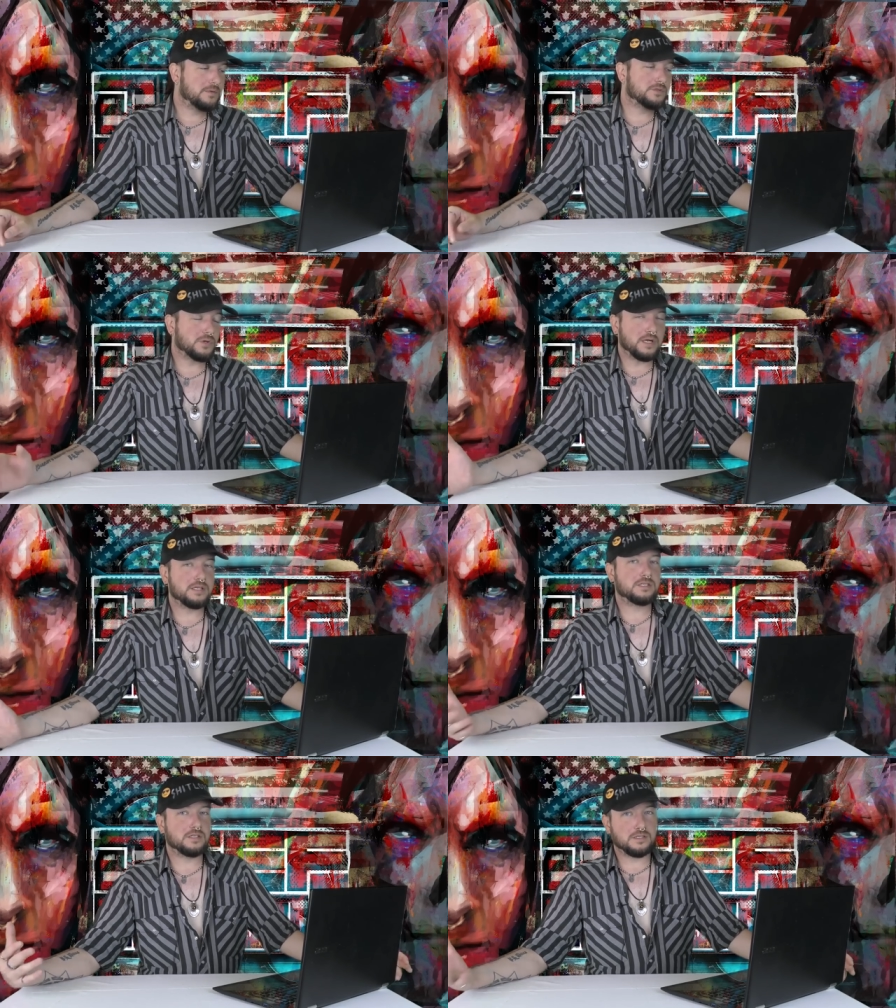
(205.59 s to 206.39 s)

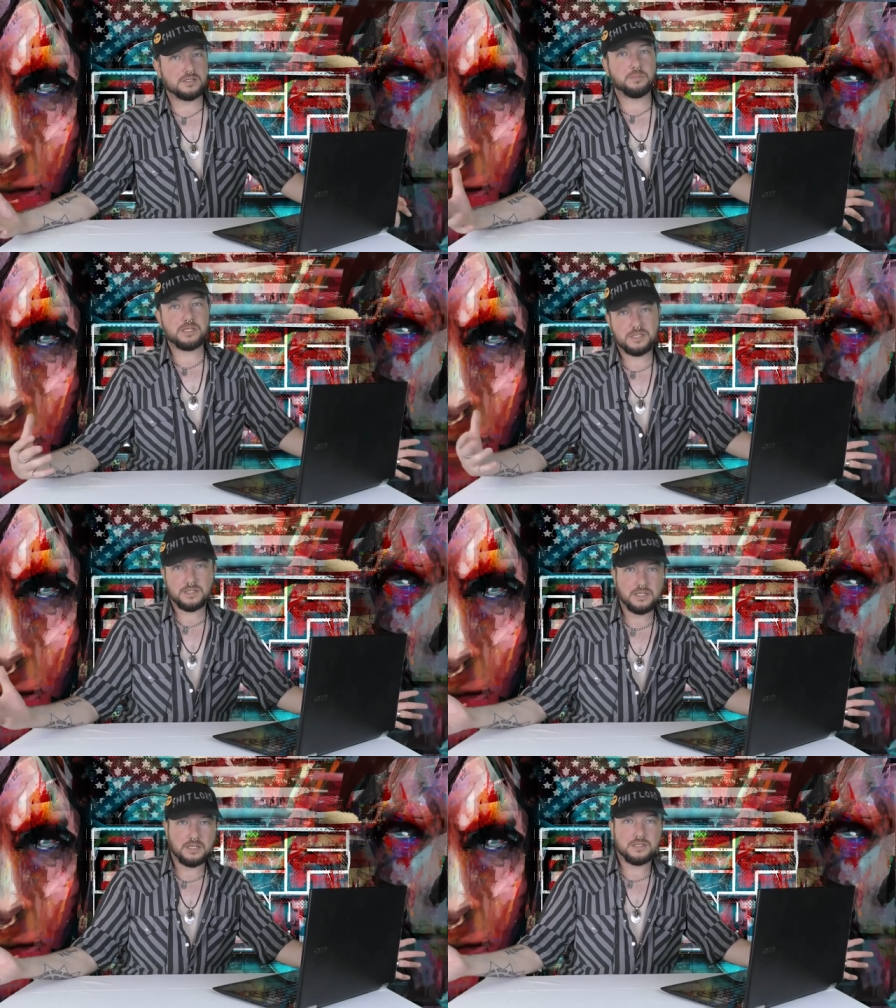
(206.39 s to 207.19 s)
trying to, to
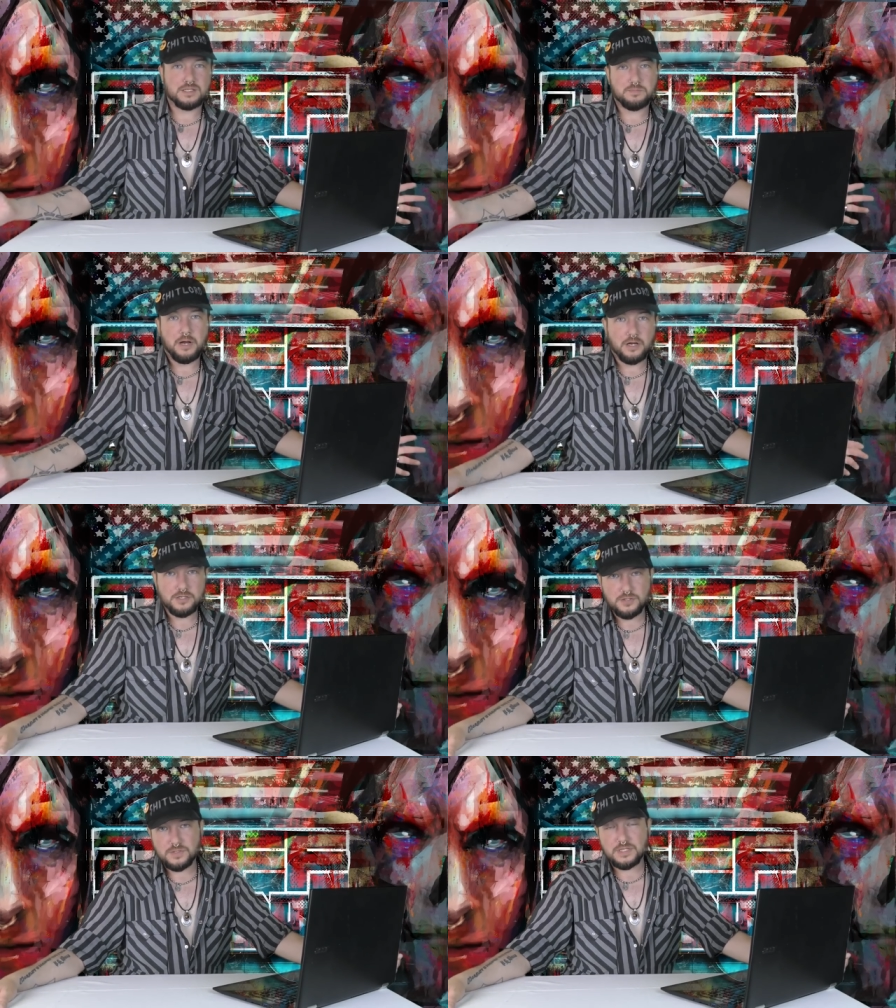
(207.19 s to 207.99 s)
basically
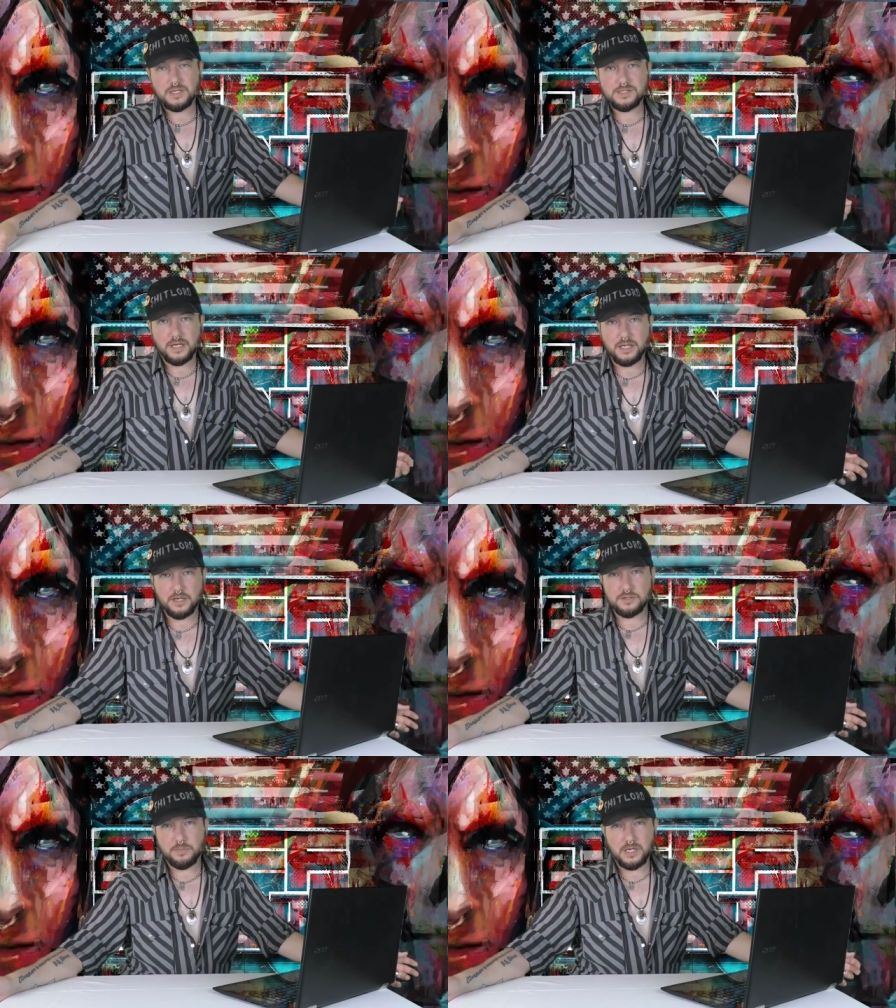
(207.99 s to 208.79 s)
disparage using psychiatric